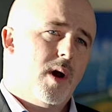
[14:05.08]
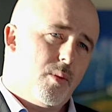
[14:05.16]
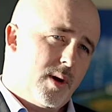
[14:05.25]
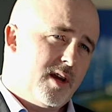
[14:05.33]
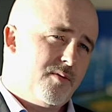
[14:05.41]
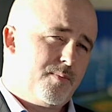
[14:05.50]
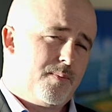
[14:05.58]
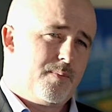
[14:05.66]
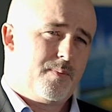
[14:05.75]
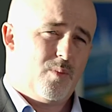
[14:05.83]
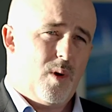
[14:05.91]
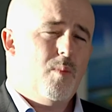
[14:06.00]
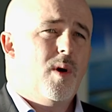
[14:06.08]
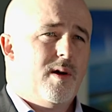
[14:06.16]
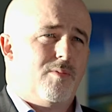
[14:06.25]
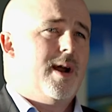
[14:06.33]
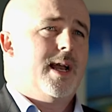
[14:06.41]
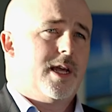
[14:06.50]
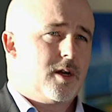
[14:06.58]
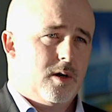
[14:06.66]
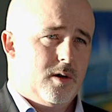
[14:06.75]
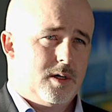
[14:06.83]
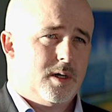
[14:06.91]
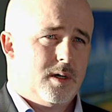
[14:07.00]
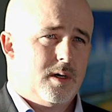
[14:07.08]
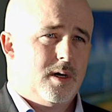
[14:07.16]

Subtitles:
when we're really good